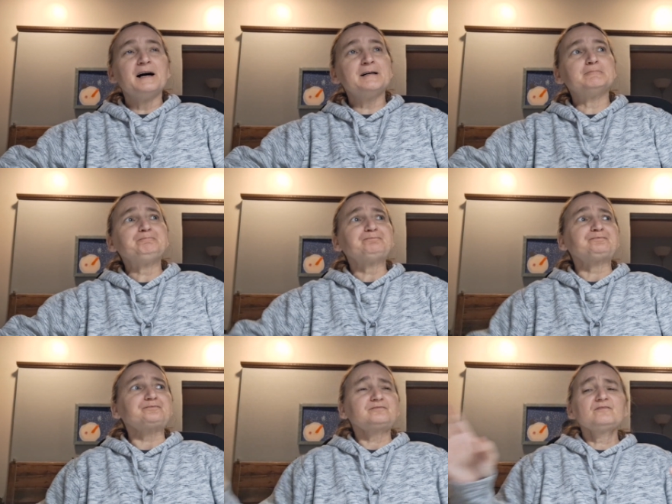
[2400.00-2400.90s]
Um,
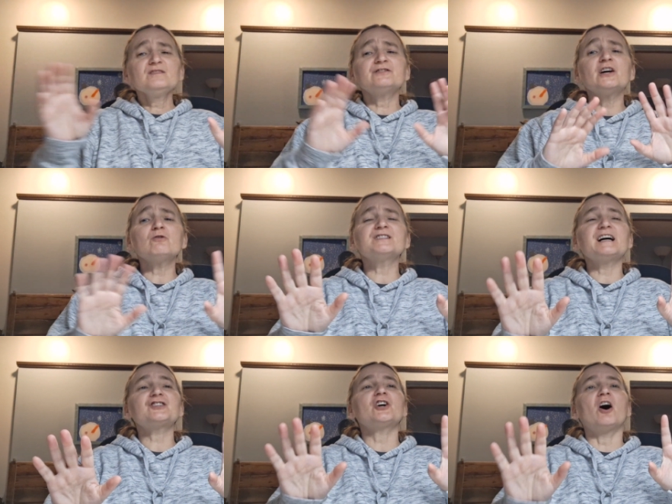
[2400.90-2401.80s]
there was
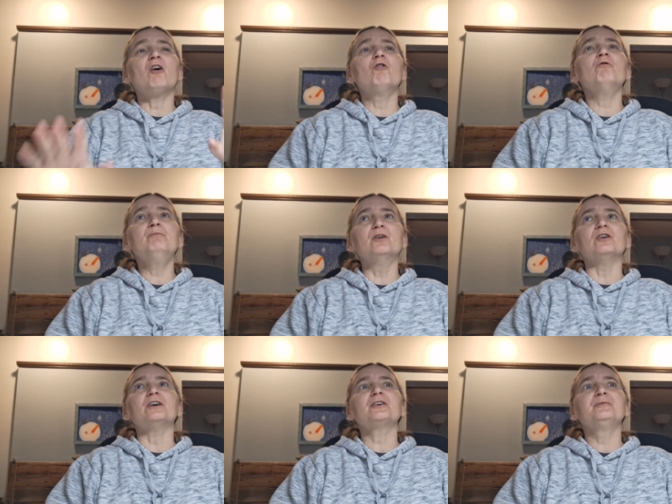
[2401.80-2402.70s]
actually a whole
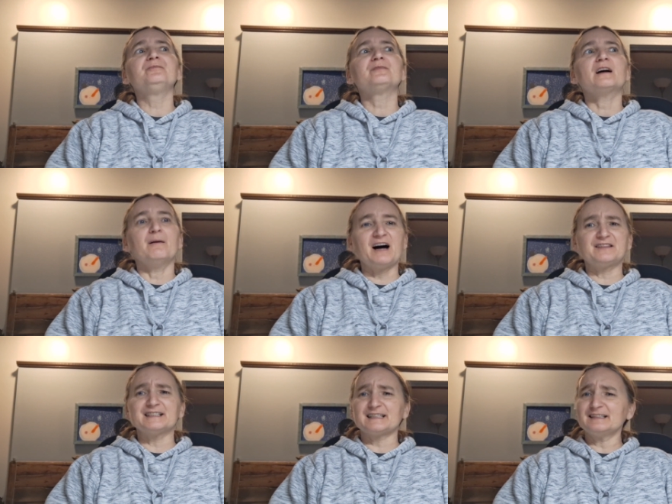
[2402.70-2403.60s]
book
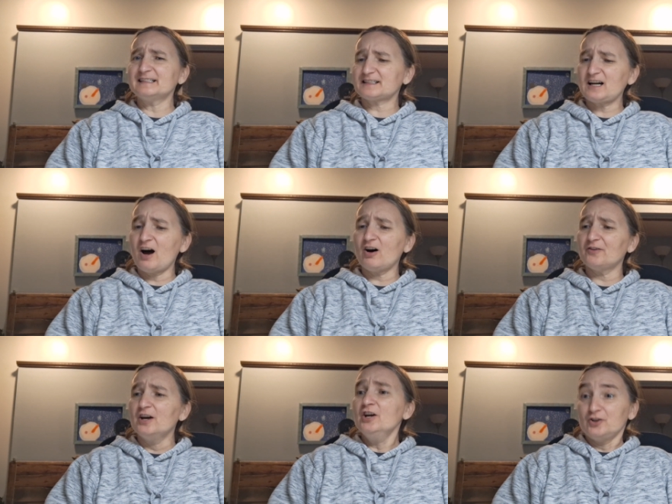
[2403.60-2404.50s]
about this. I think it's
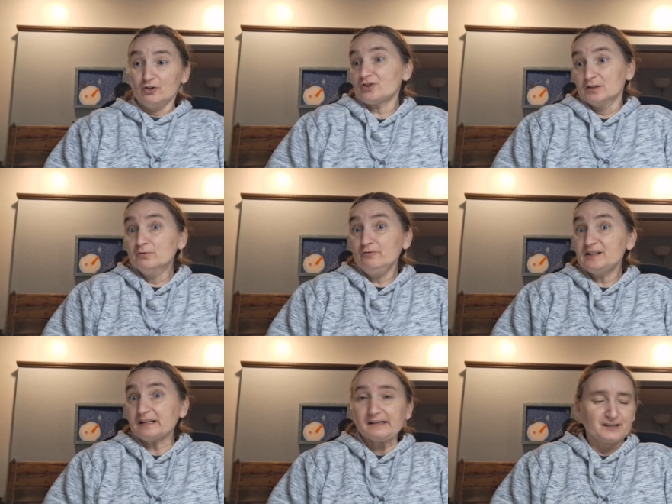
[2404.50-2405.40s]
called Using
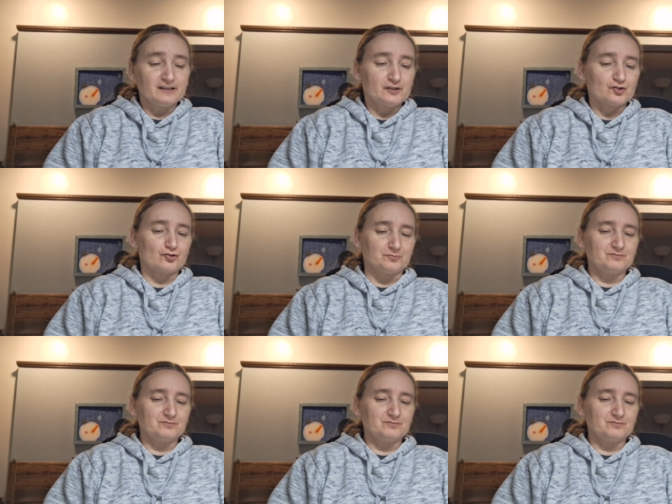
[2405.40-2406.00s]
Movies as Literature.